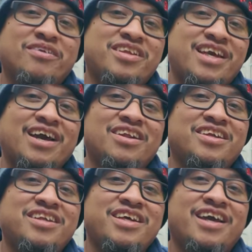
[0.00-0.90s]
out the
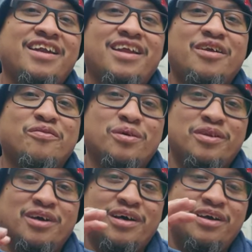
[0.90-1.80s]
LED headlight
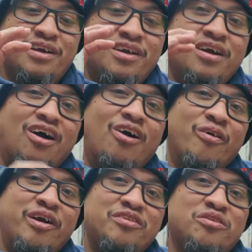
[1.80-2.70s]
from the
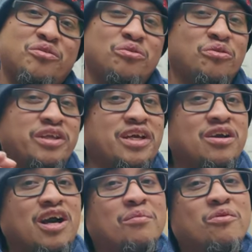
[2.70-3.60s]
RS to the
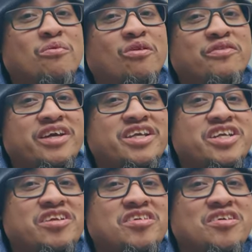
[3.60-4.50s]
Kaabo Wolf King
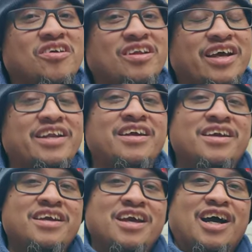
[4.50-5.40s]
GTR light?
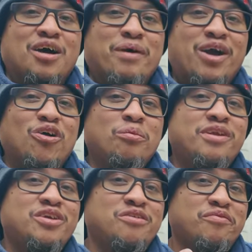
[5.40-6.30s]
Um, I
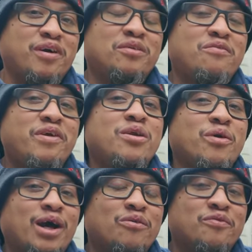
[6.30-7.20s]
hope that you found the
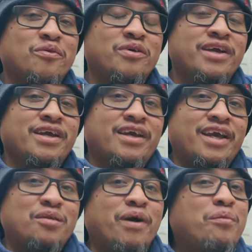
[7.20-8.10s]
video helpful.
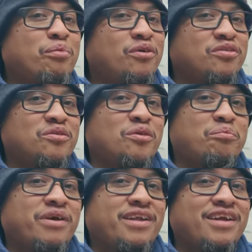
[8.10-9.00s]
In my personal
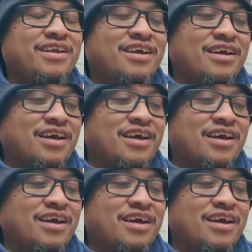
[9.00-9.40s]
opinion,